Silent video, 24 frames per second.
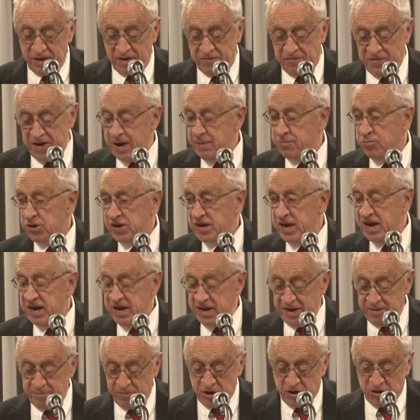
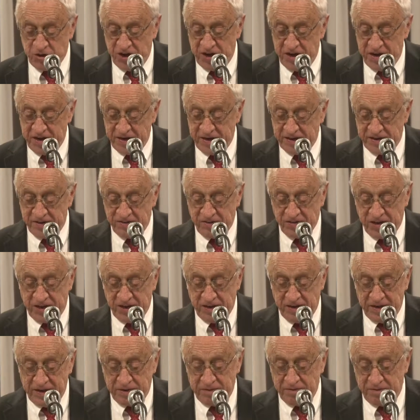fabricating, machining, and
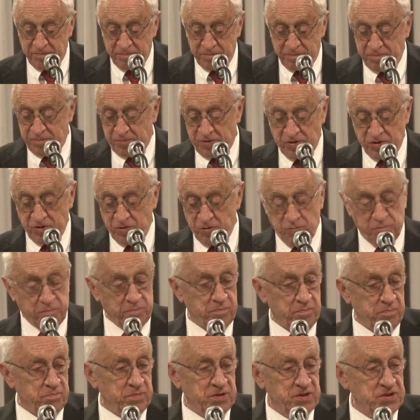sealing to
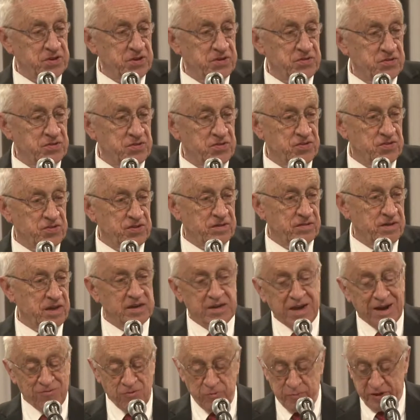businesses and the
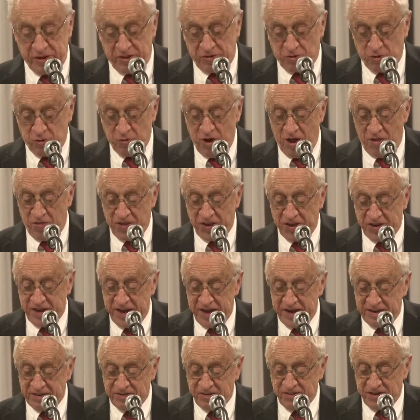government throughout the
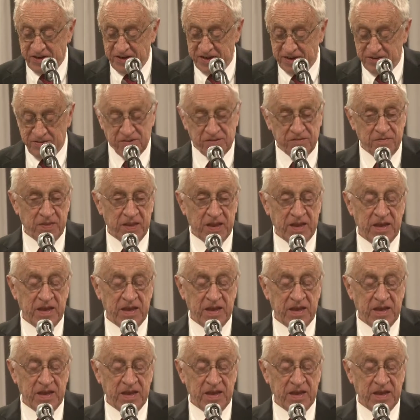United States.